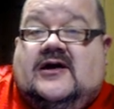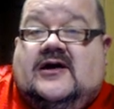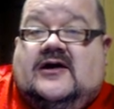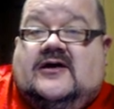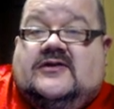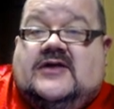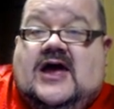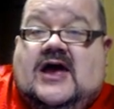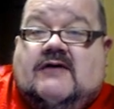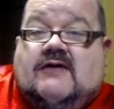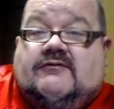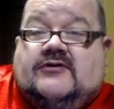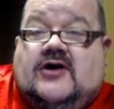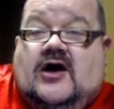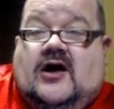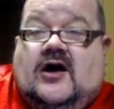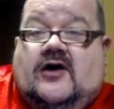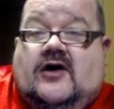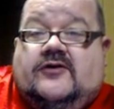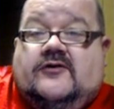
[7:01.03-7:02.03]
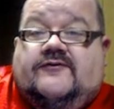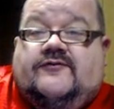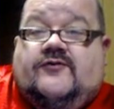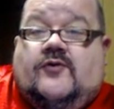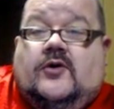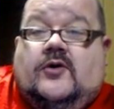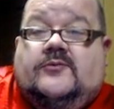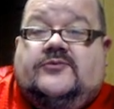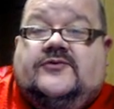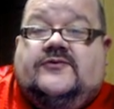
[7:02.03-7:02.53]
they have other
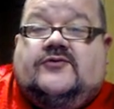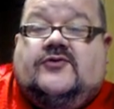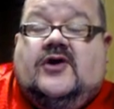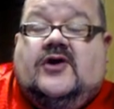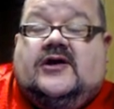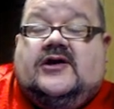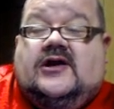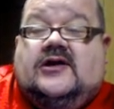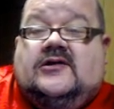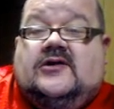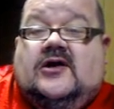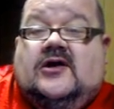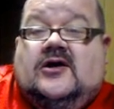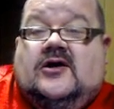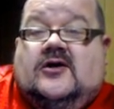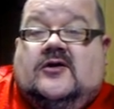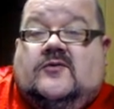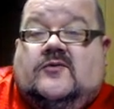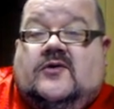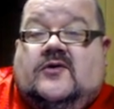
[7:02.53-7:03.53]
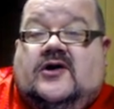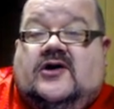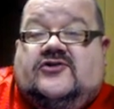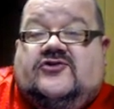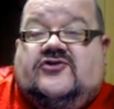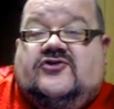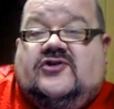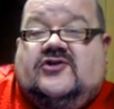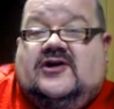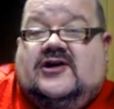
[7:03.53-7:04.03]
forms of cricket
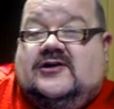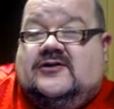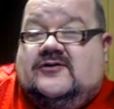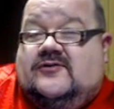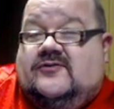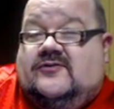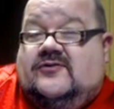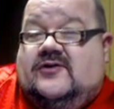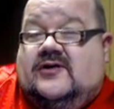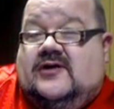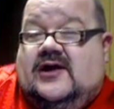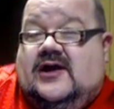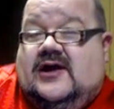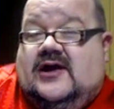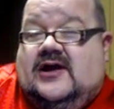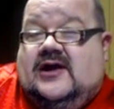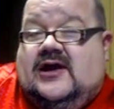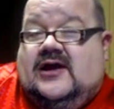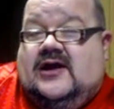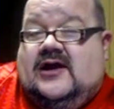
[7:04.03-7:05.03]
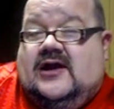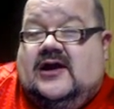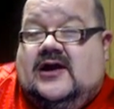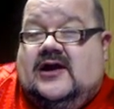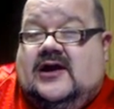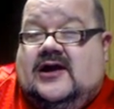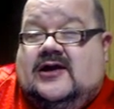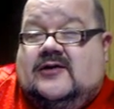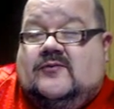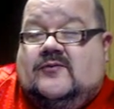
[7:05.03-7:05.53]
which in
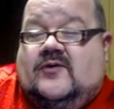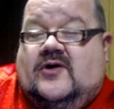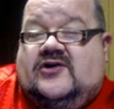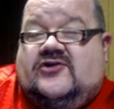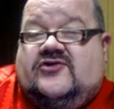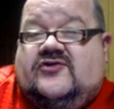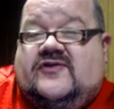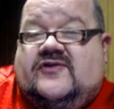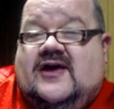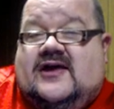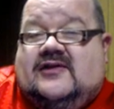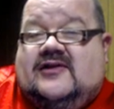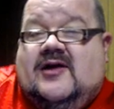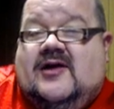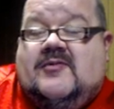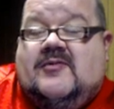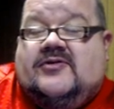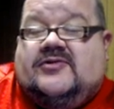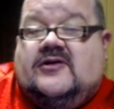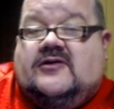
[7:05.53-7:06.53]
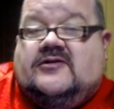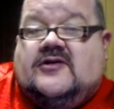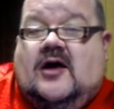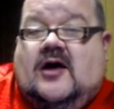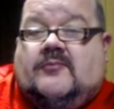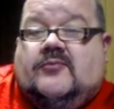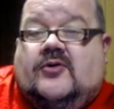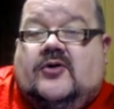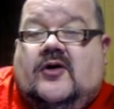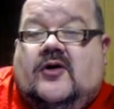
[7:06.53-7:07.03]
in which they limit the
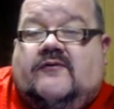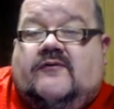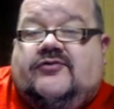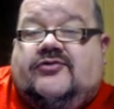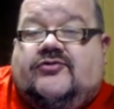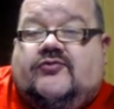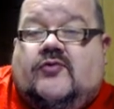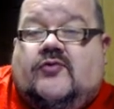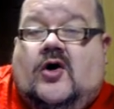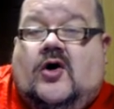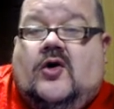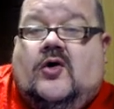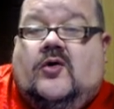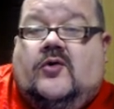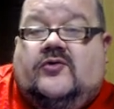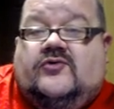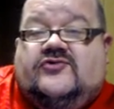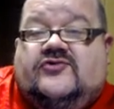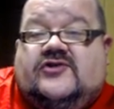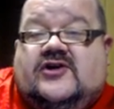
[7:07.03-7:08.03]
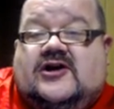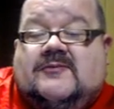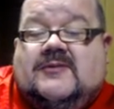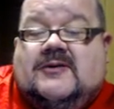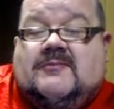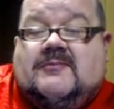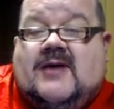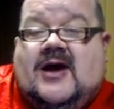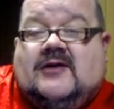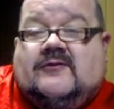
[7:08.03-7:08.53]
number of throws that can be
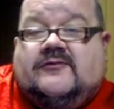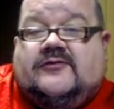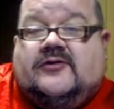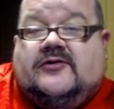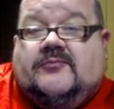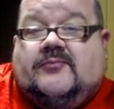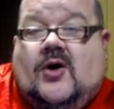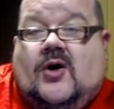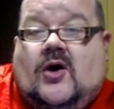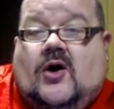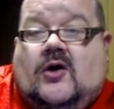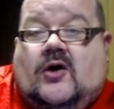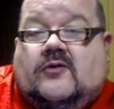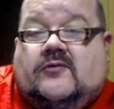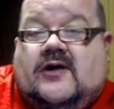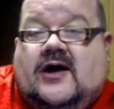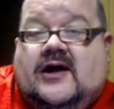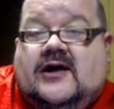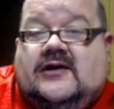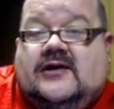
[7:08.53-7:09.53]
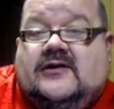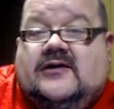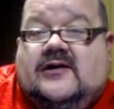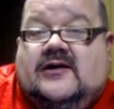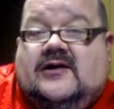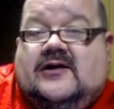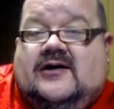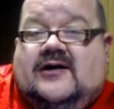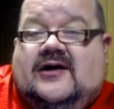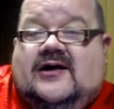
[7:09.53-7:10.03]
made with the ball, right?
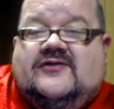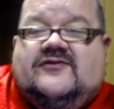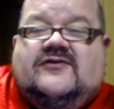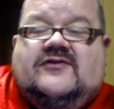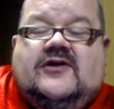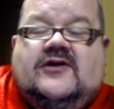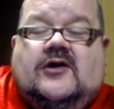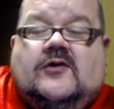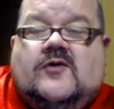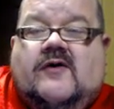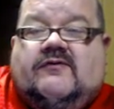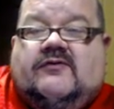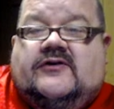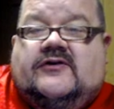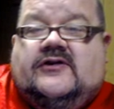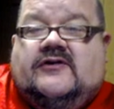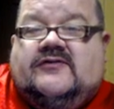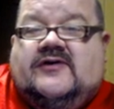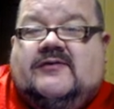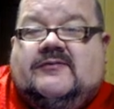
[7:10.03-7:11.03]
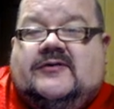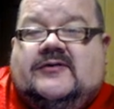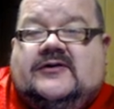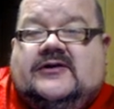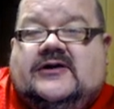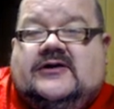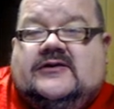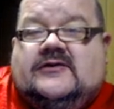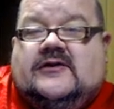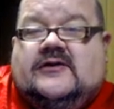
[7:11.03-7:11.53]
It's the equivalent of
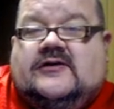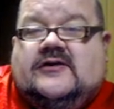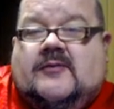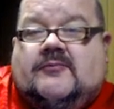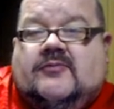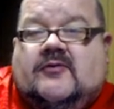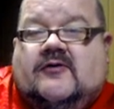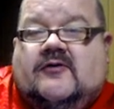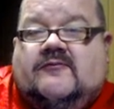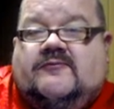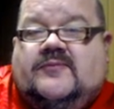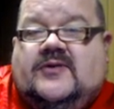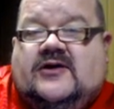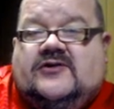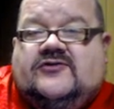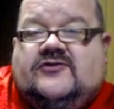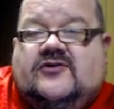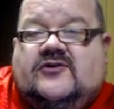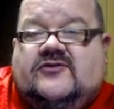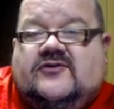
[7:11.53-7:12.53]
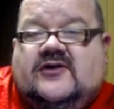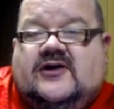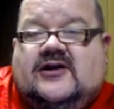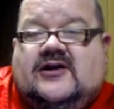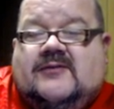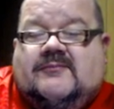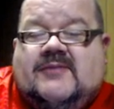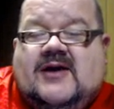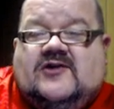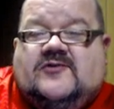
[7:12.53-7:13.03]
limiting the number of pitches in a
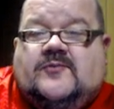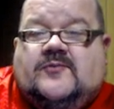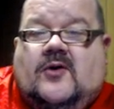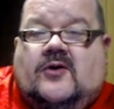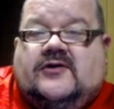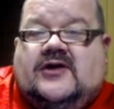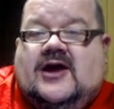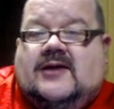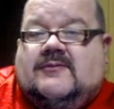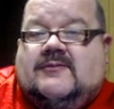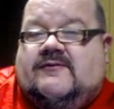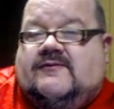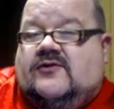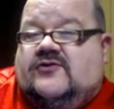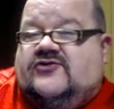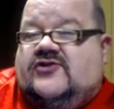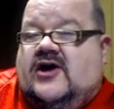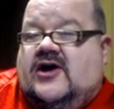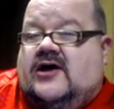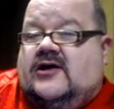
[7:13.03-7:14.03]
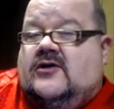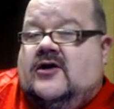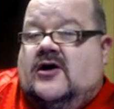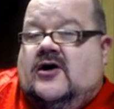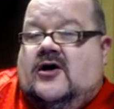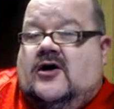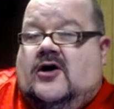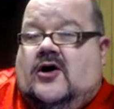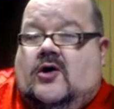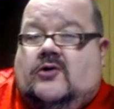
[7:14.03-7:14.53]
baseball game. If you said
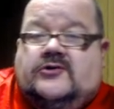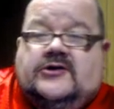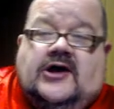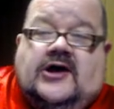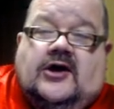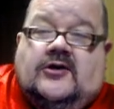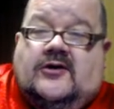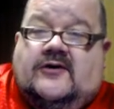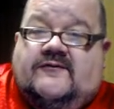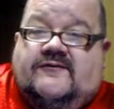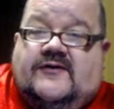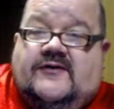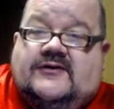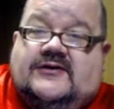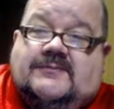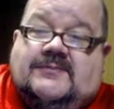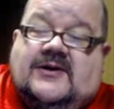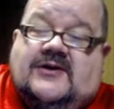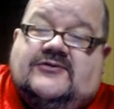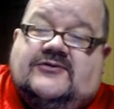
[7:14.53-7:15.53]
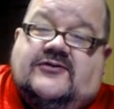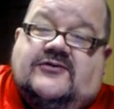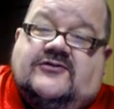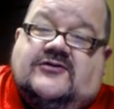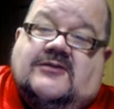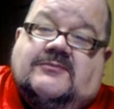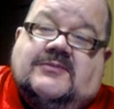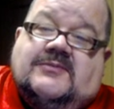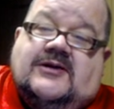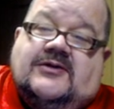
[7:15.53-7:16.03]
only 150 pitches
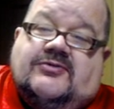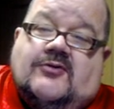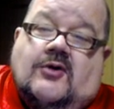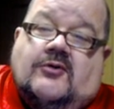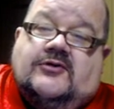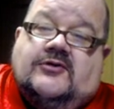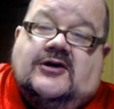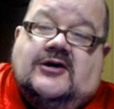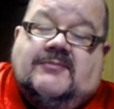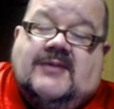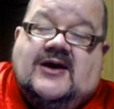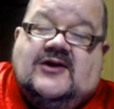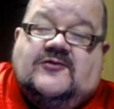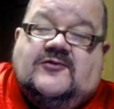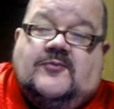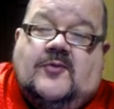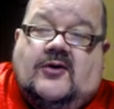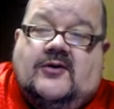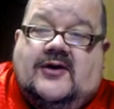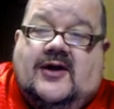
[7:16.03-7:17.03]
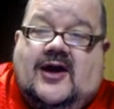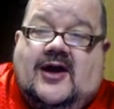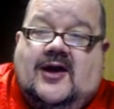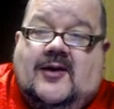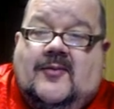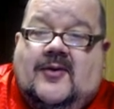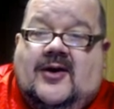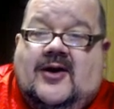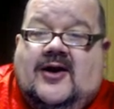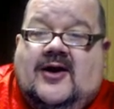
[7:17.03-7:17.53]
could be thrown in a baseball game,
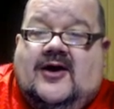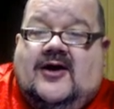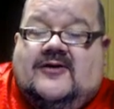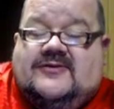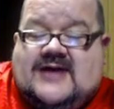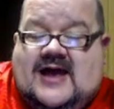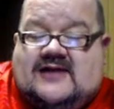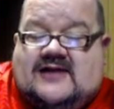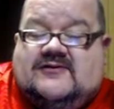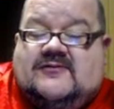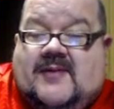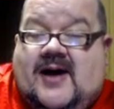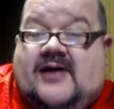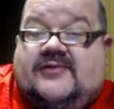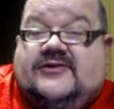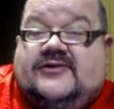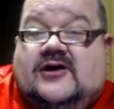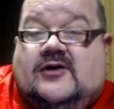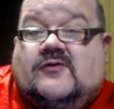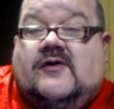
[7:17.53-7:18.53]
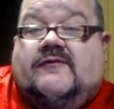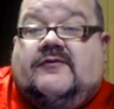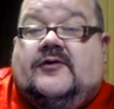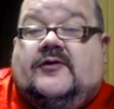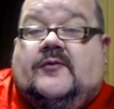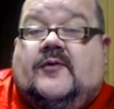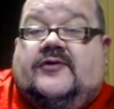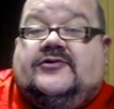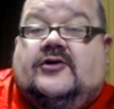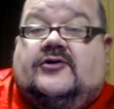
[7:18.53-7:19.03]
that's about the equivalent of
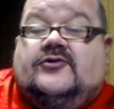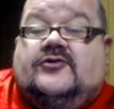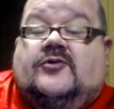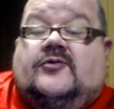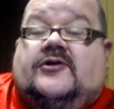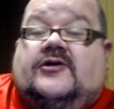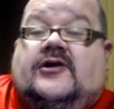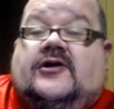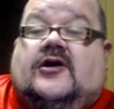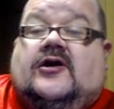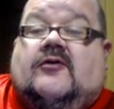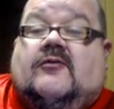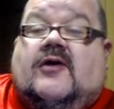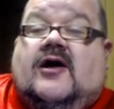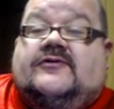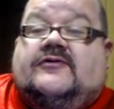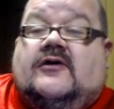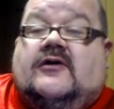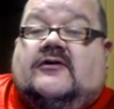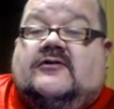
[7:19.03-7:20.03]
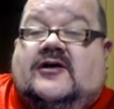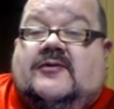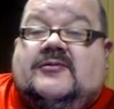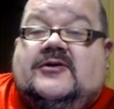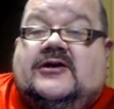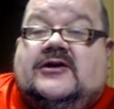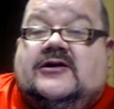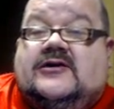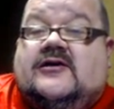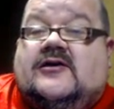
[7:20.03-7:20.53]
what they're doing here, right? They're
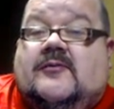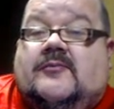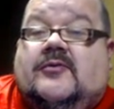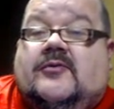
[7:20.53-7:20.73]
limiting the number